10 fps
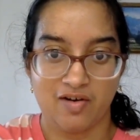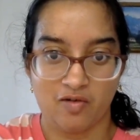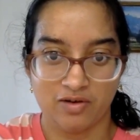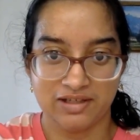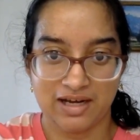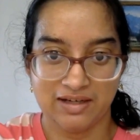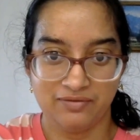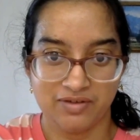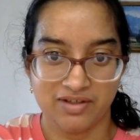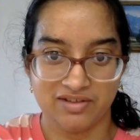
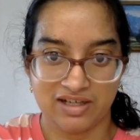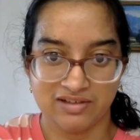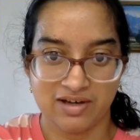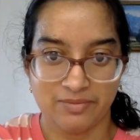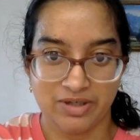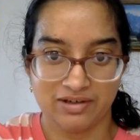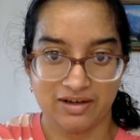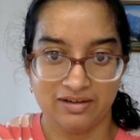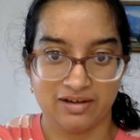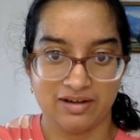online first. That's how we
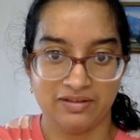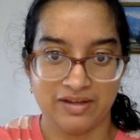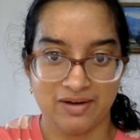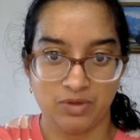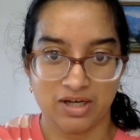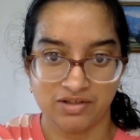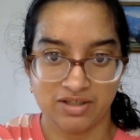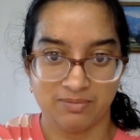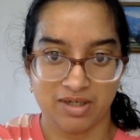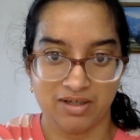connected, and then we
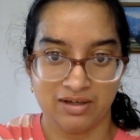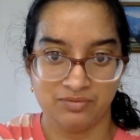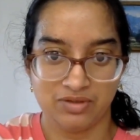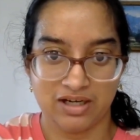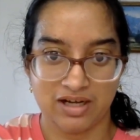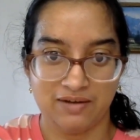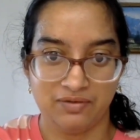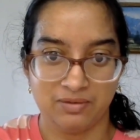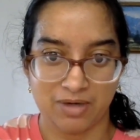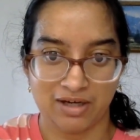actually met in real
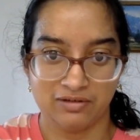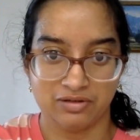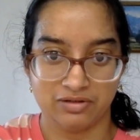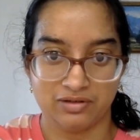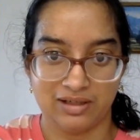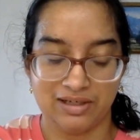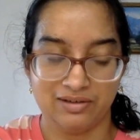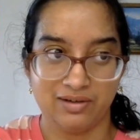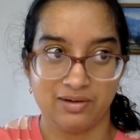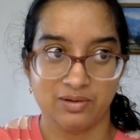life in Bangalore,
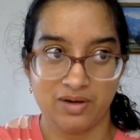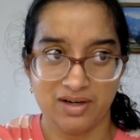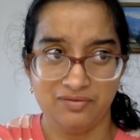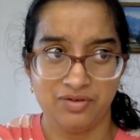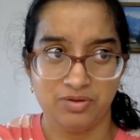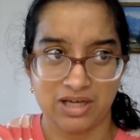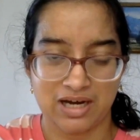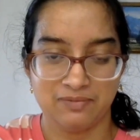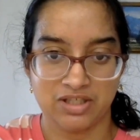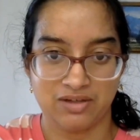like quite a few
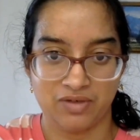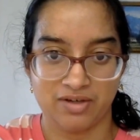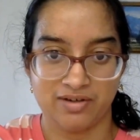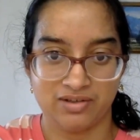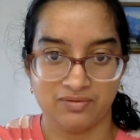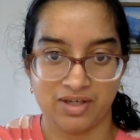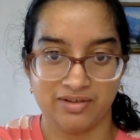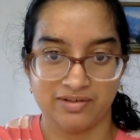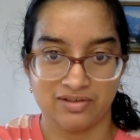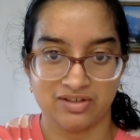times at various
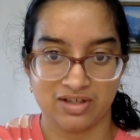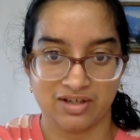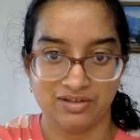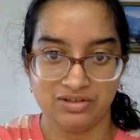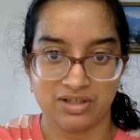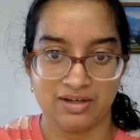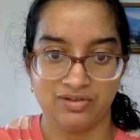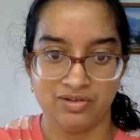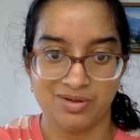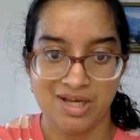events and such. And
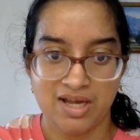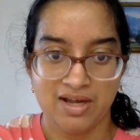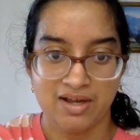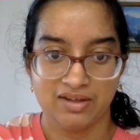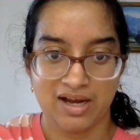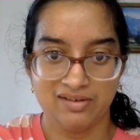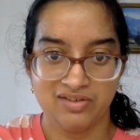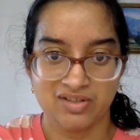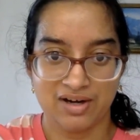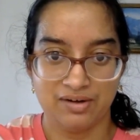so
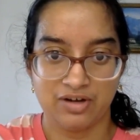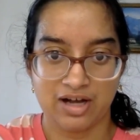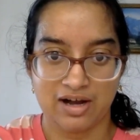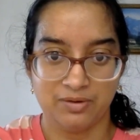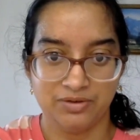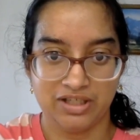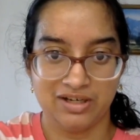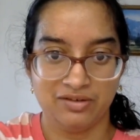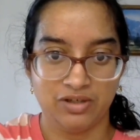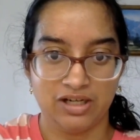that's kind of how the
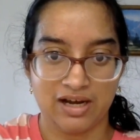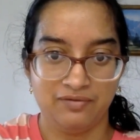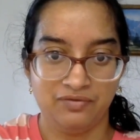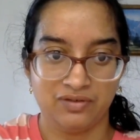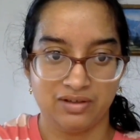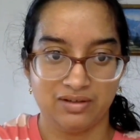in real life